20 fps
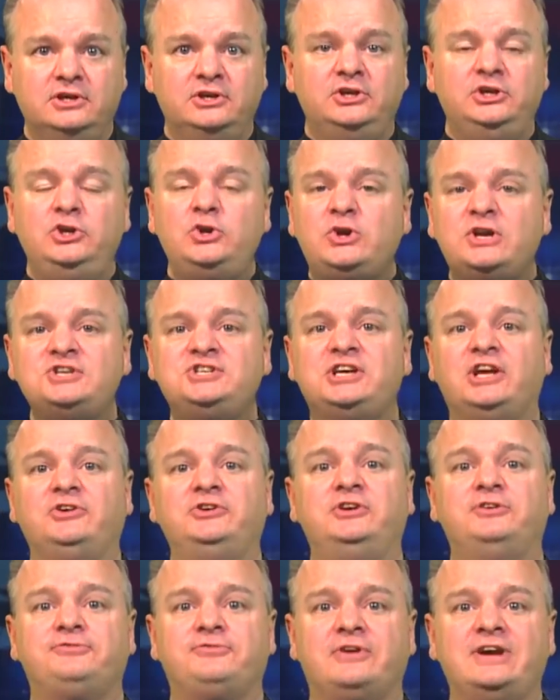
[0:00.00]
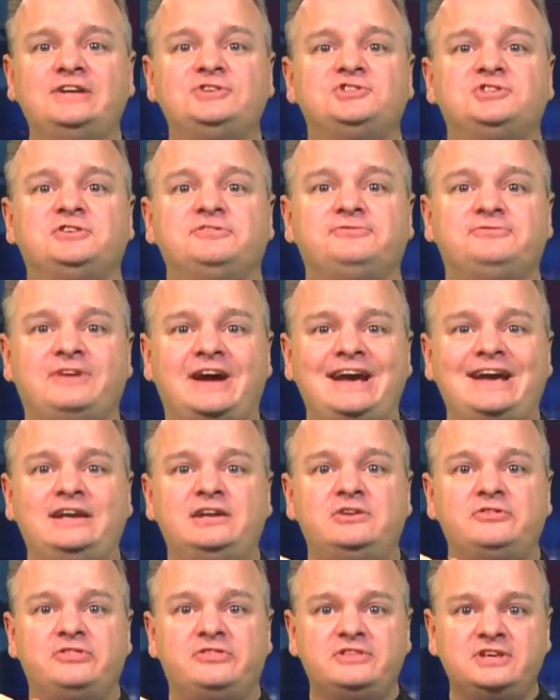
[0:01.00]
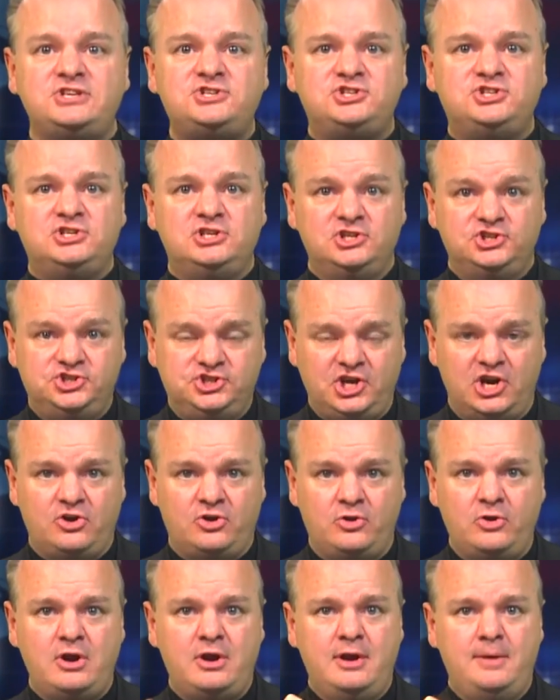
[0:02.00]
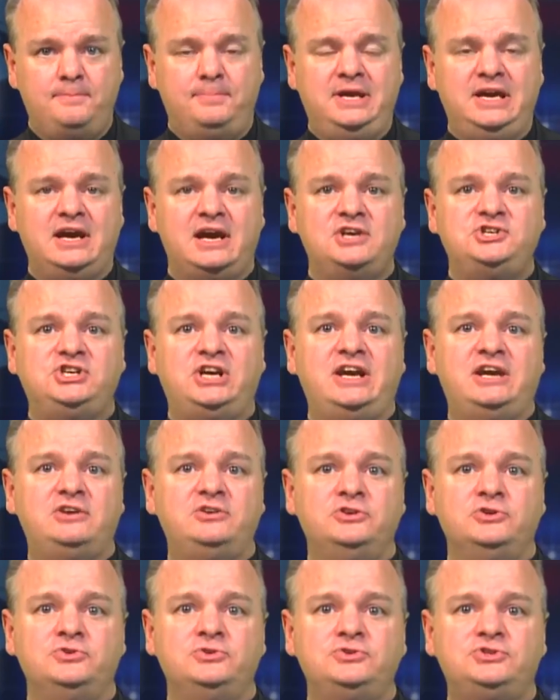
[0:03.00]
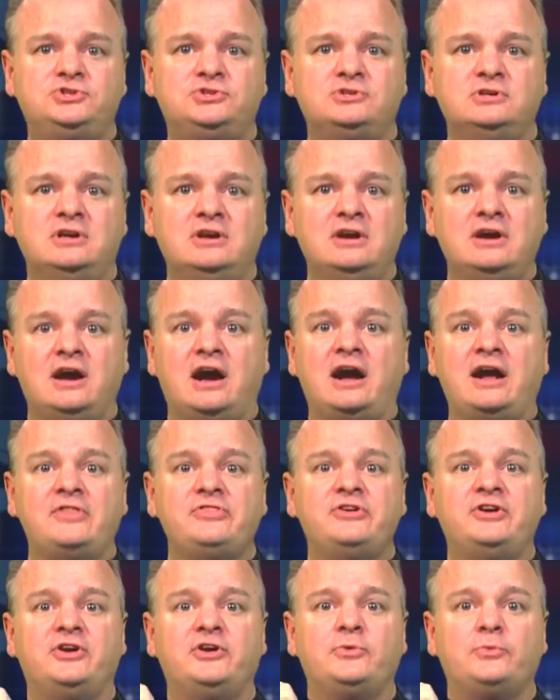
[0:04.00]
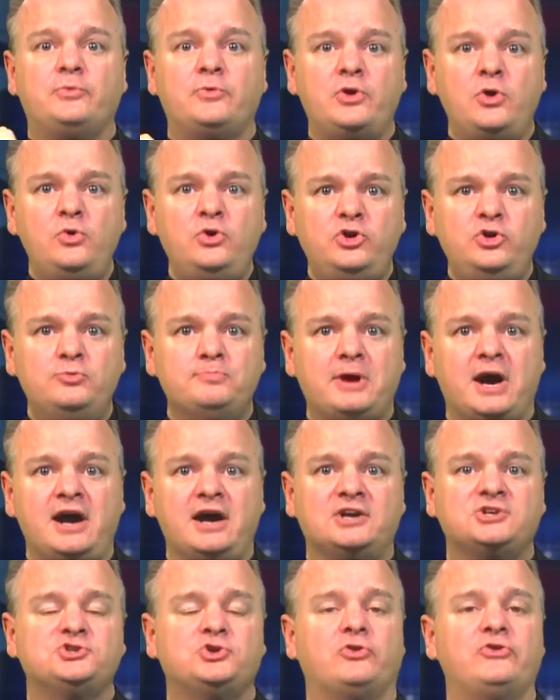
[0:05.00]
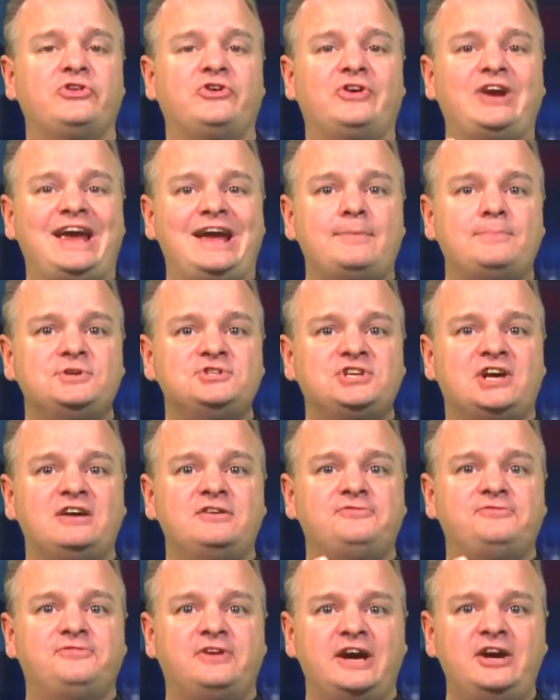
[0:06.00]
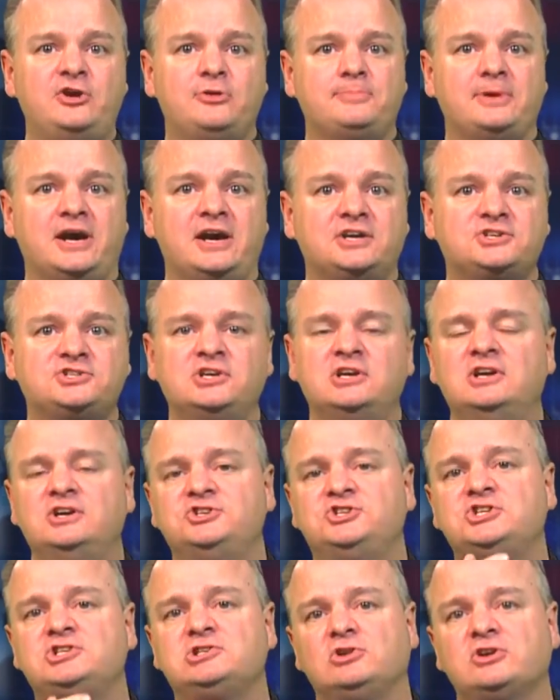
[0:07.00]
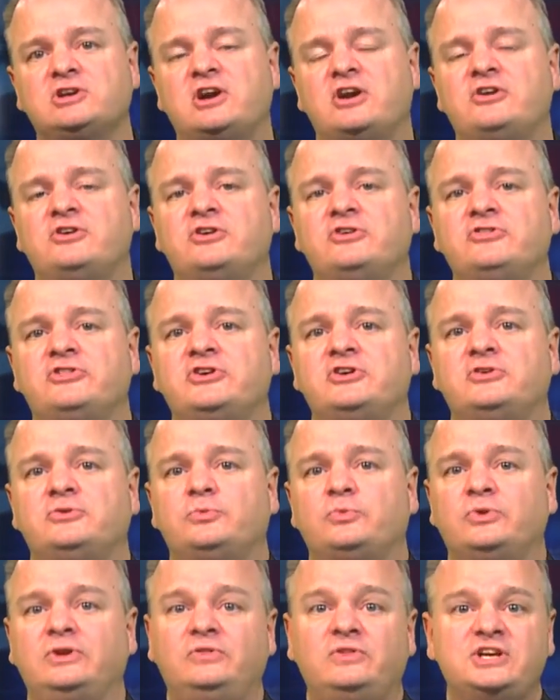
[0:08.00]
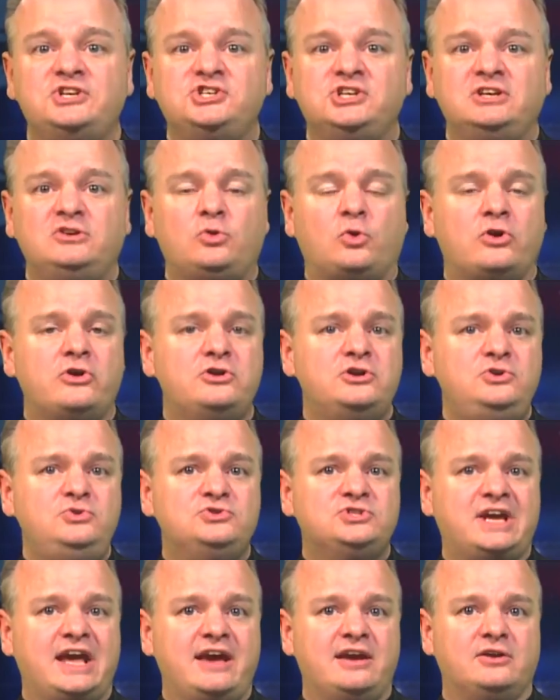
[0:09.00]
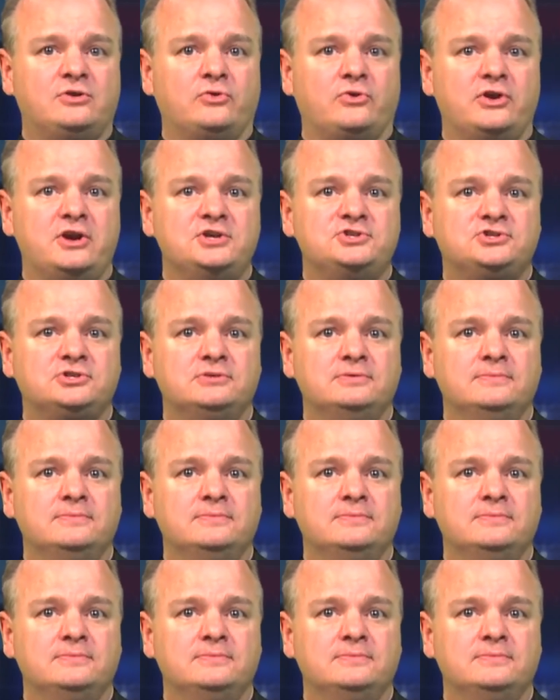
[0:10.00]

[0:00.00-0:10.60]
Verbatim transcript: You can tell your friends to find this show, PIJN News, on their Roku box or their Amazon Firebox. Just look under the religion or news categories.